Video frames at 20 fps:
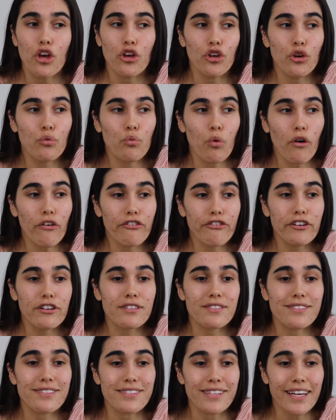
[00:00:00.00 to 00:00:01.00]
You won't feel
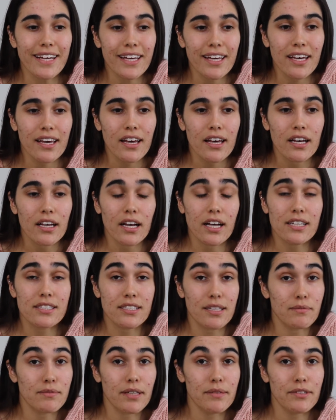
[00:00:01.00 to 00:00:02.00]
sick, because
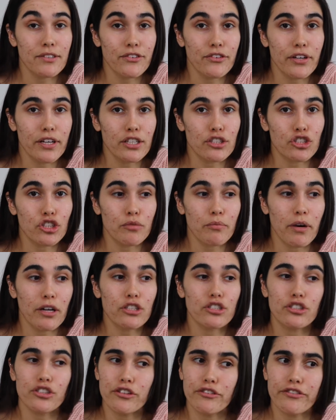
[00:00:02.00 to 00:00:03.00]
sometimes if you eat too
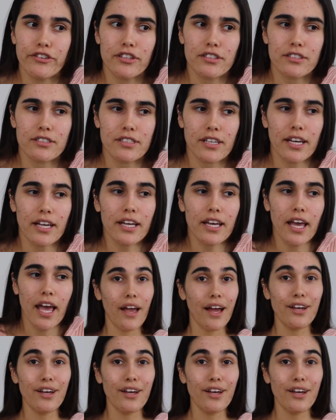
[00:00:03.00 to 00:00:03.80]
much, you'll feel sick,